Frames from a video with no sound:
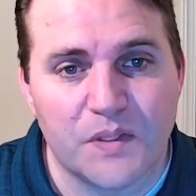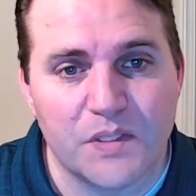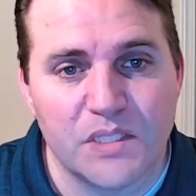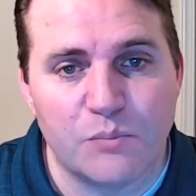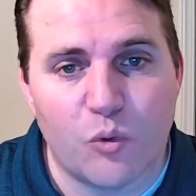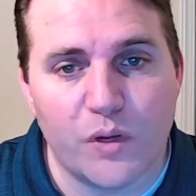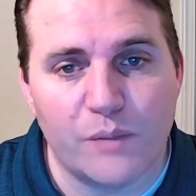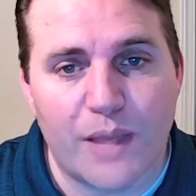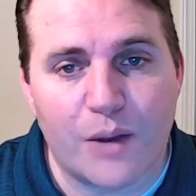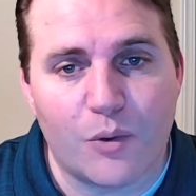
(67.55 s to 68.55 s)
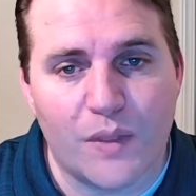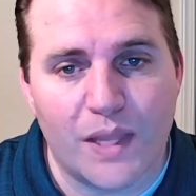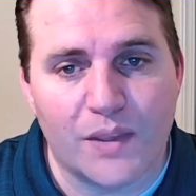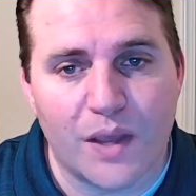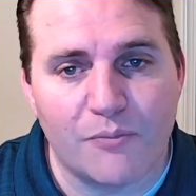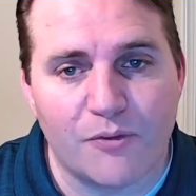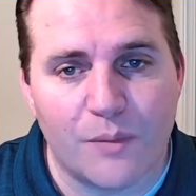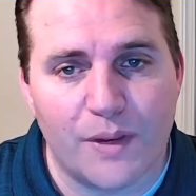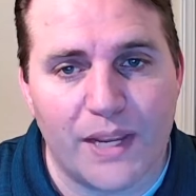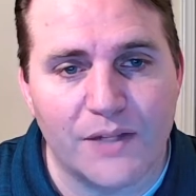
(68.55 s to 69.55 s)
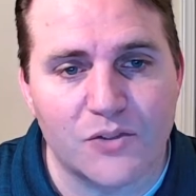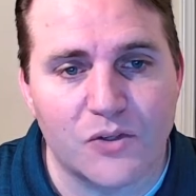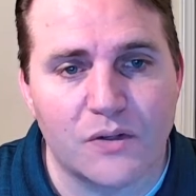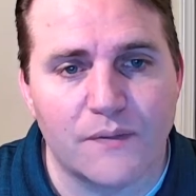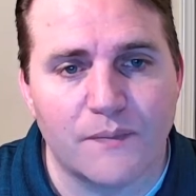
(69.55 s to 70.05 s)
She pointed back where they had come from and answered,